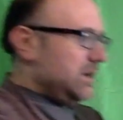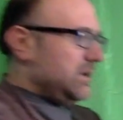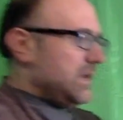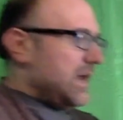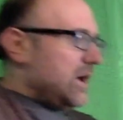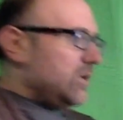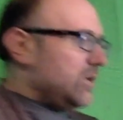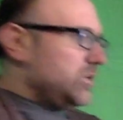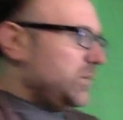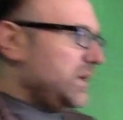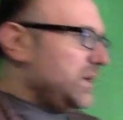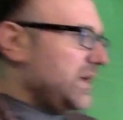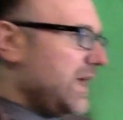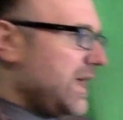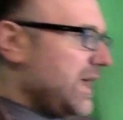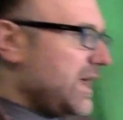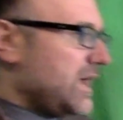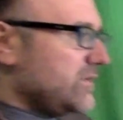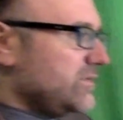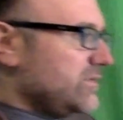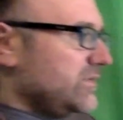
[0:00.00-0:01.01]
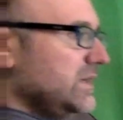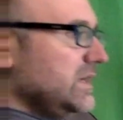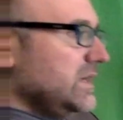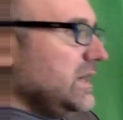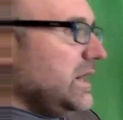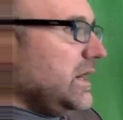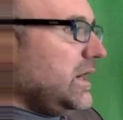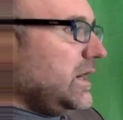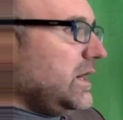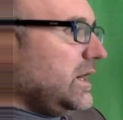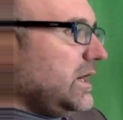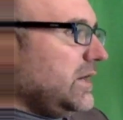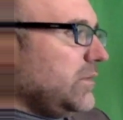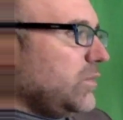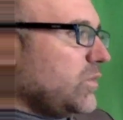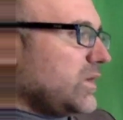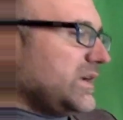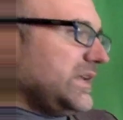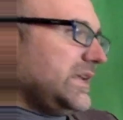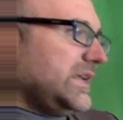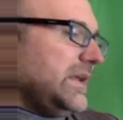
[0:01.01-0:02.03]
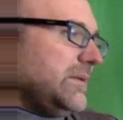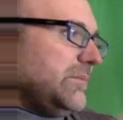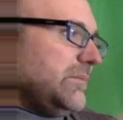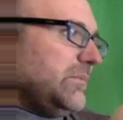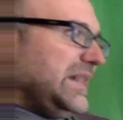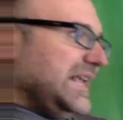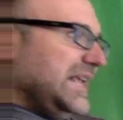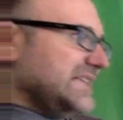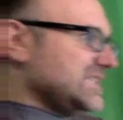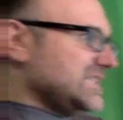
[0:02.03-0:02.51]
now do we have? We want to get less